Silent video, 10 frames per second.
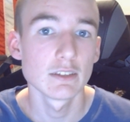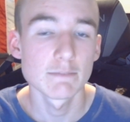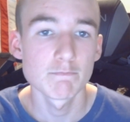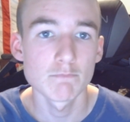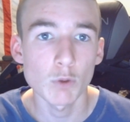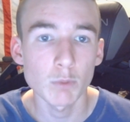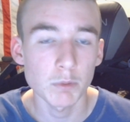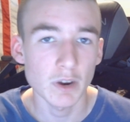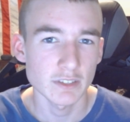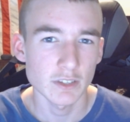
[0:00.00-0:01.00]
Mobile
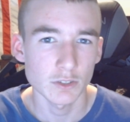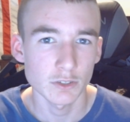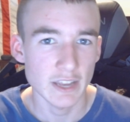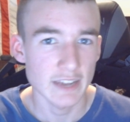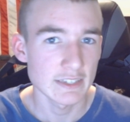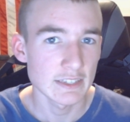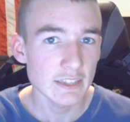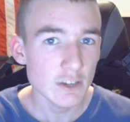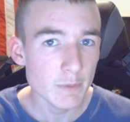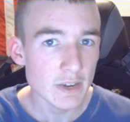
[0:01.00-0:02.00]
processors had a
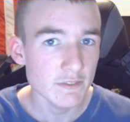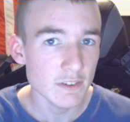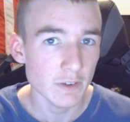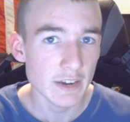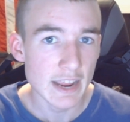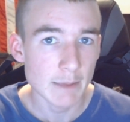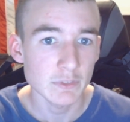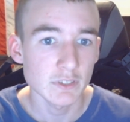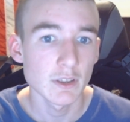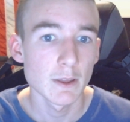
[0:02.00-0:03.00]
little bit of different names.